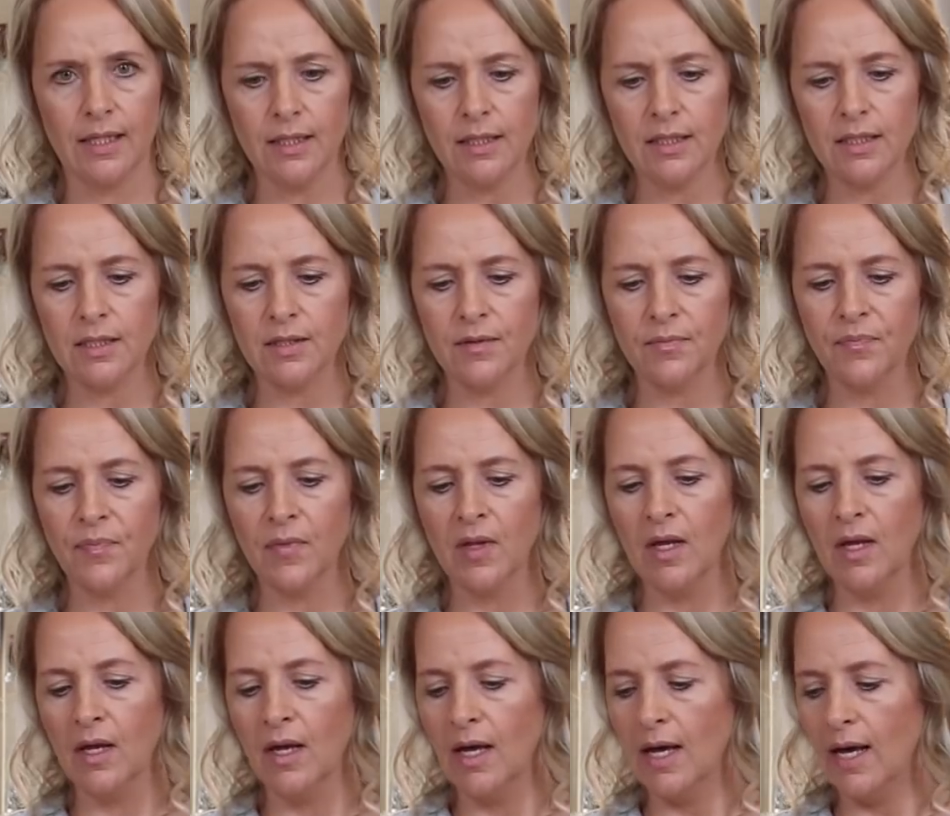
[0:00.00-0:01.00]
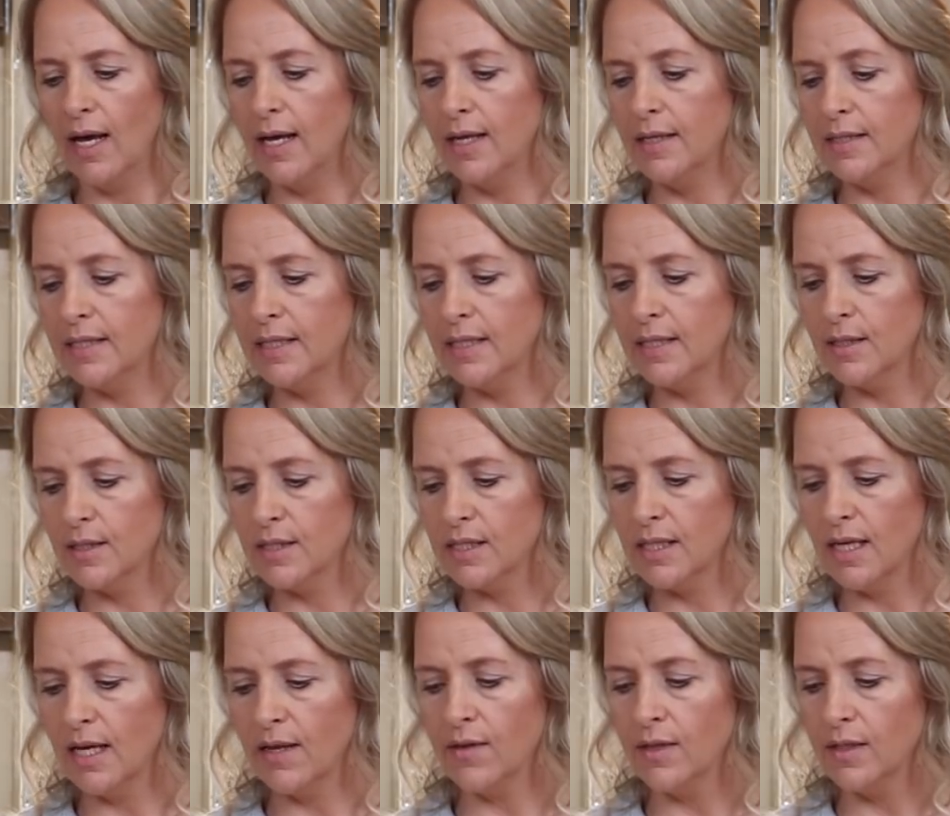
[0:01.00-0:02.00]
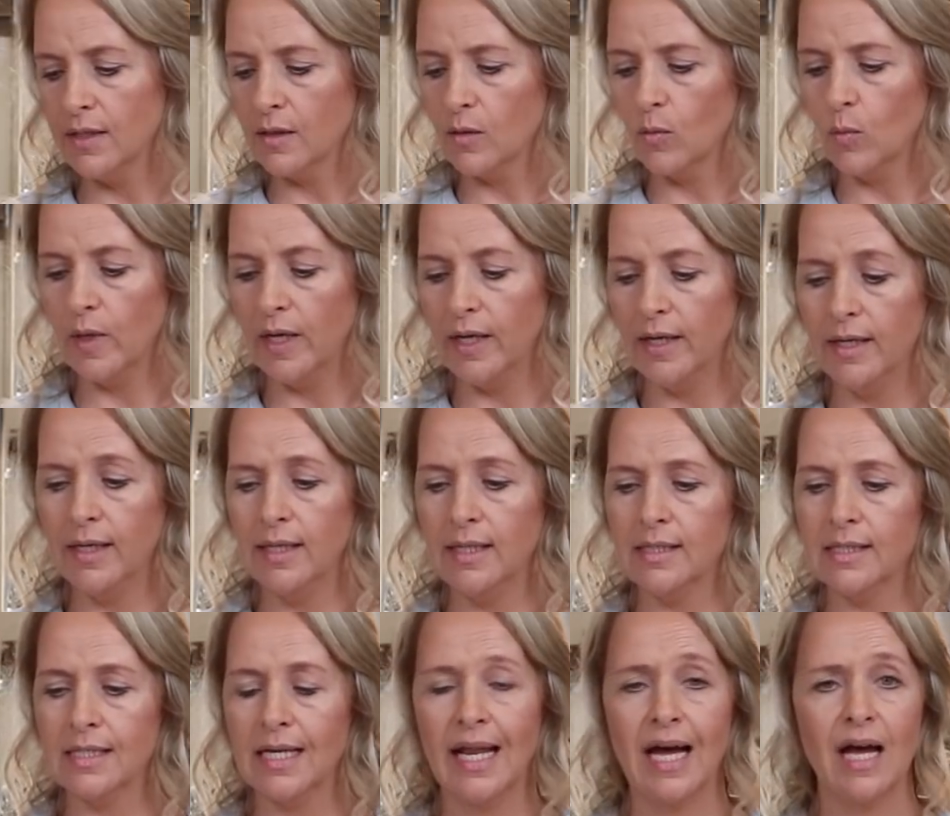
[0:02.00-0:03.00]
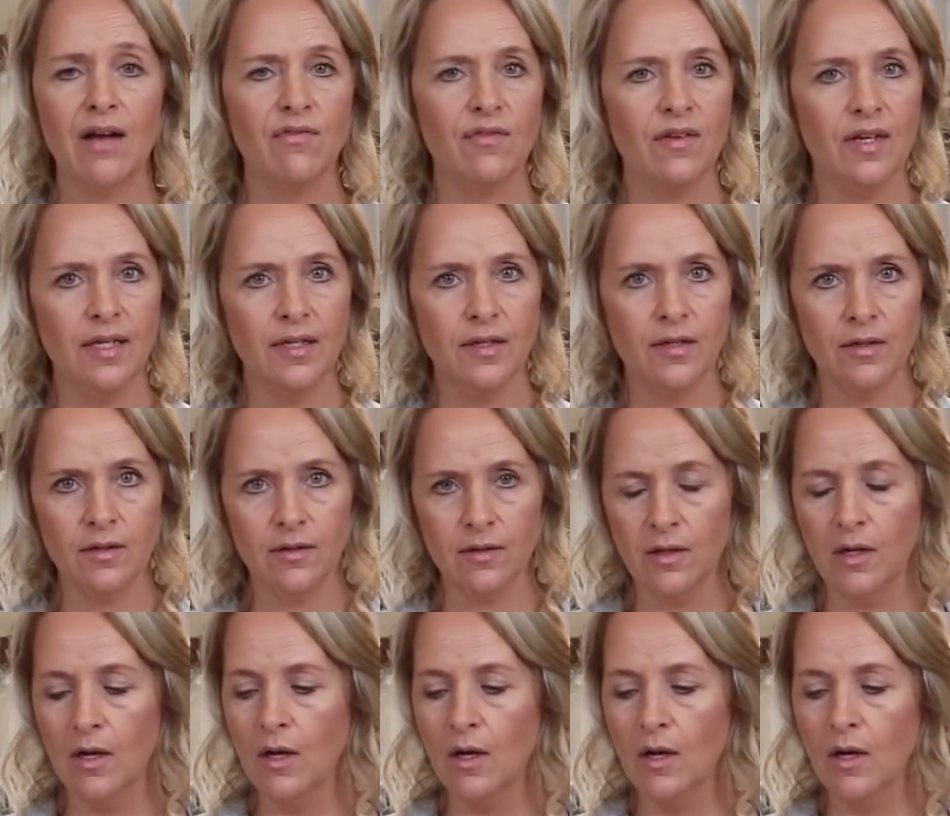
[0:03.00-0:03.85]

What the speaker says: this. And here's the other little one. It's Life Leader,